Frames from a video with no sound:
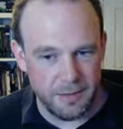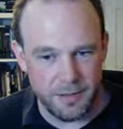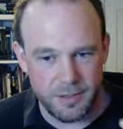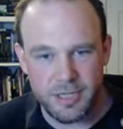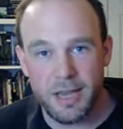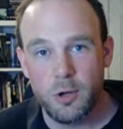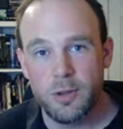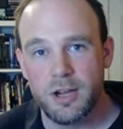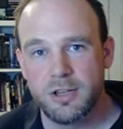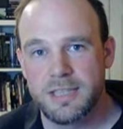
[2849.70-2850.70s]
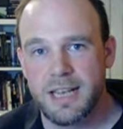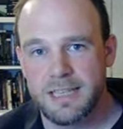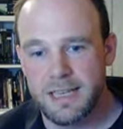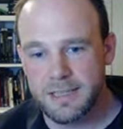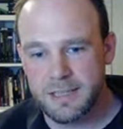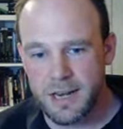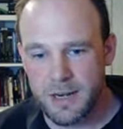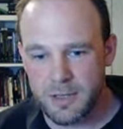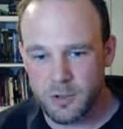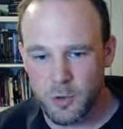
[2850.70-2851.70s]
decide who that contact is
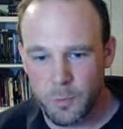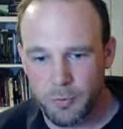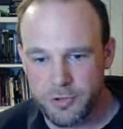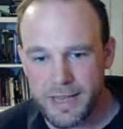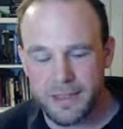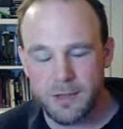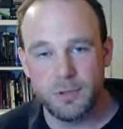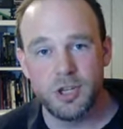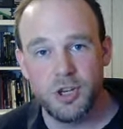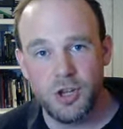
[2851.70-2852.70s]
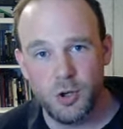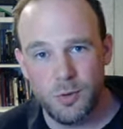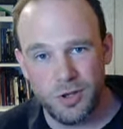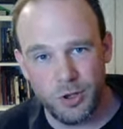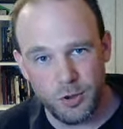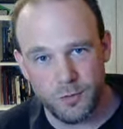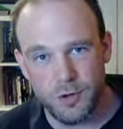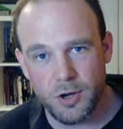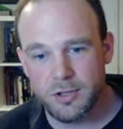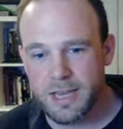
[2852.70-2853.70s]
and sort of present them as a new useful
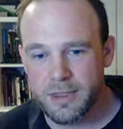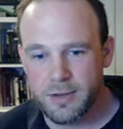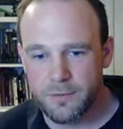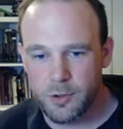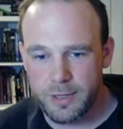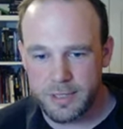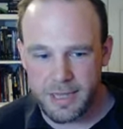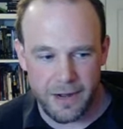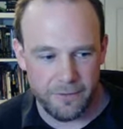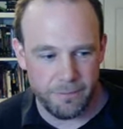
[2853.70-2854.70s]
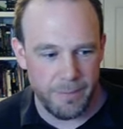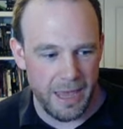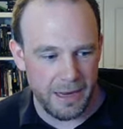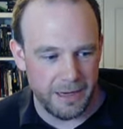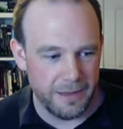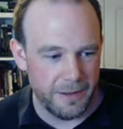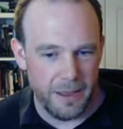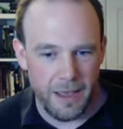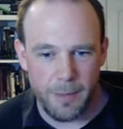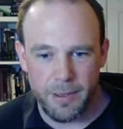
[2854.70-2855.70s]
contact that Ruan has kind of made
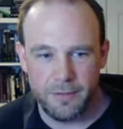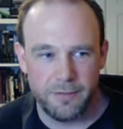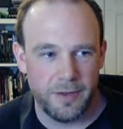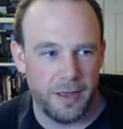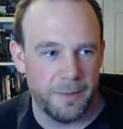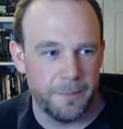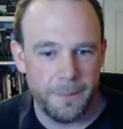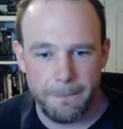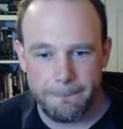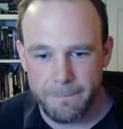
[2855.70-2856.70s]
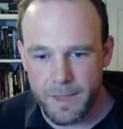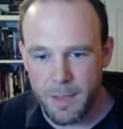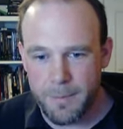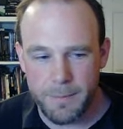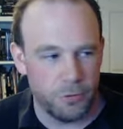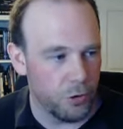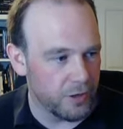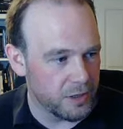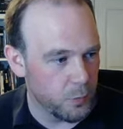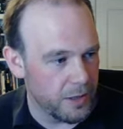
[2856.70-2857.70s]
a bit of um, a bit of
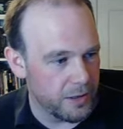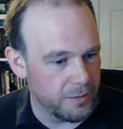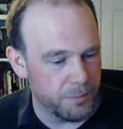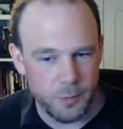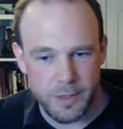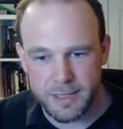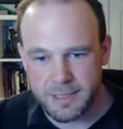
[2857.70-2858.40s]
progress with between the